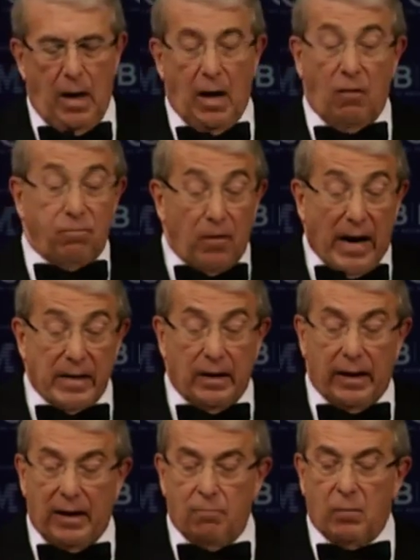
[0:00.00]
And
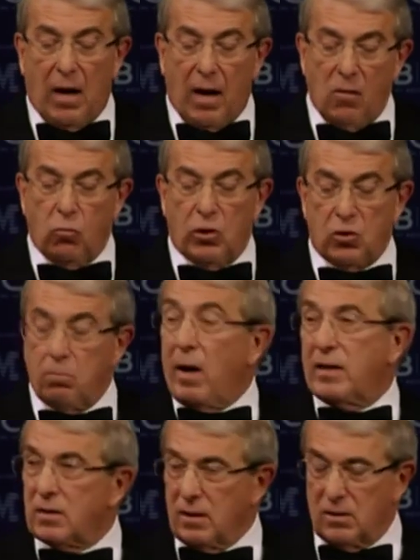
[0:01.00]
finally, I wish my
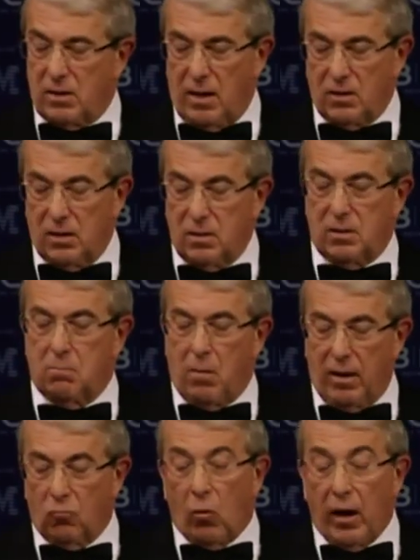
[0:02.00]
successor, Sir
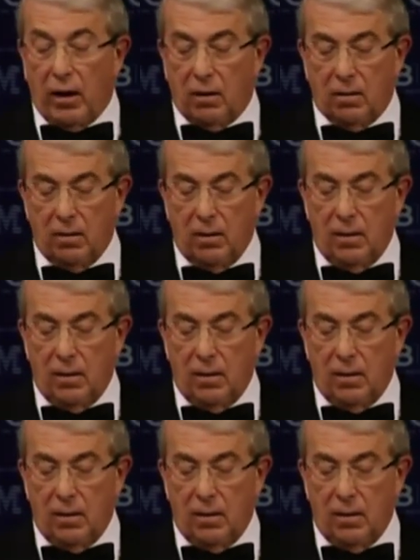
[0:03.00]
Mike Brake,